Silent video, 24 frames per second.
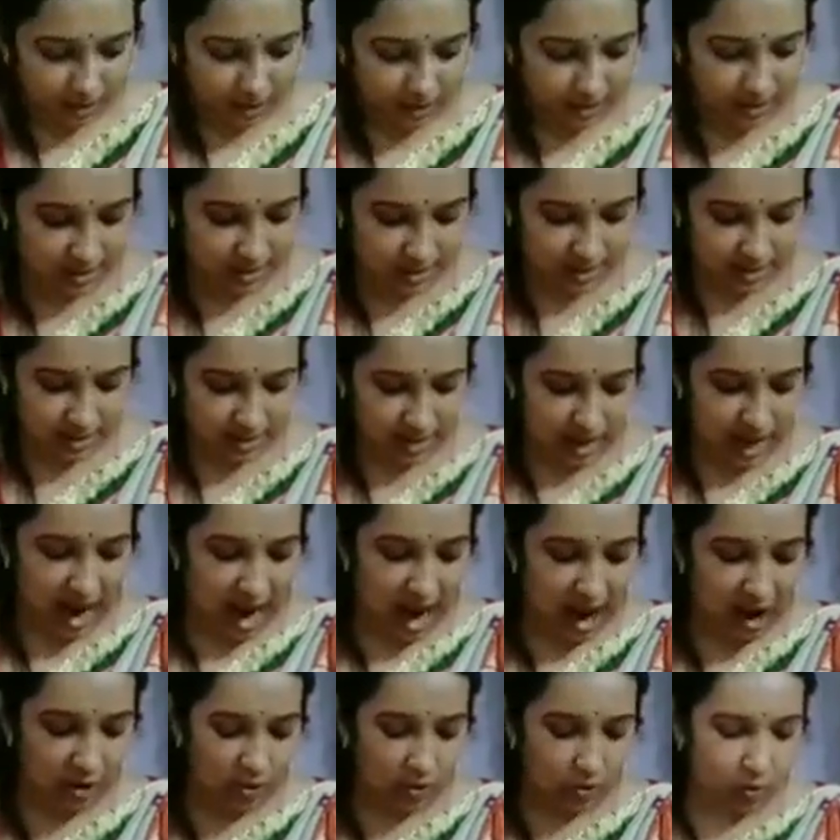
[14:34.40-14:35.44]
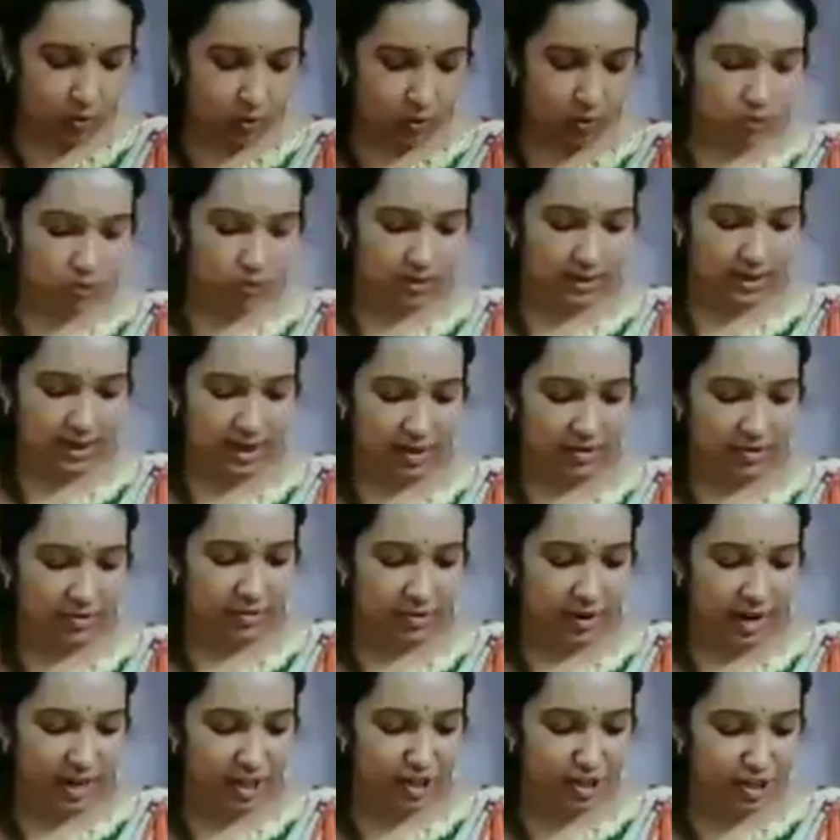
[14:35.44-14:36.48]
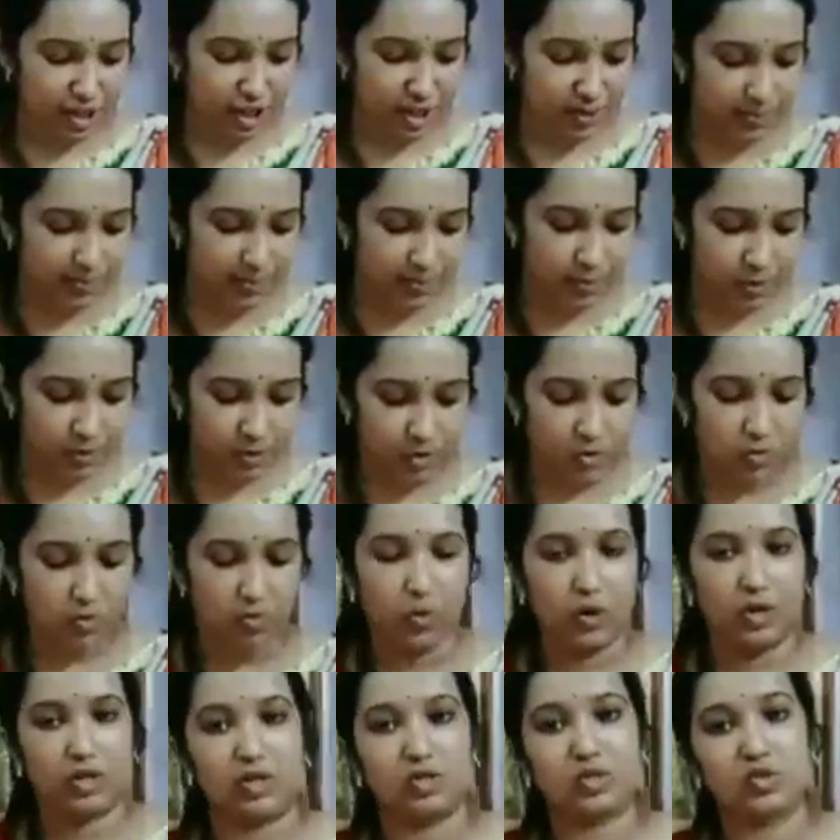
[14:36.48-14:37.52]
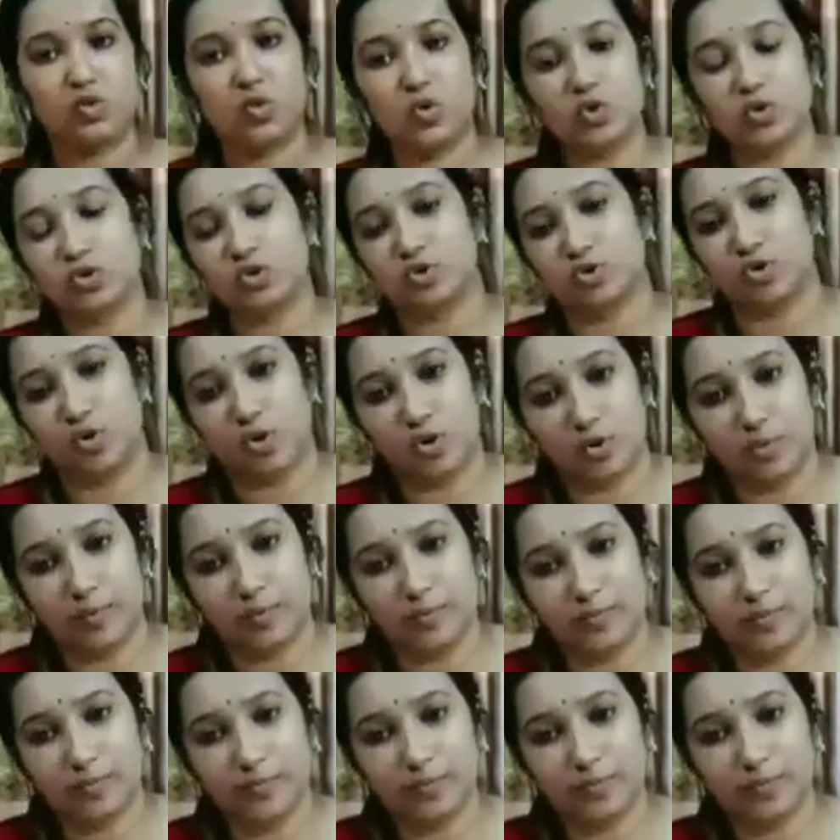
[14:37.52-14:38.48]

See how their friendship was so strong.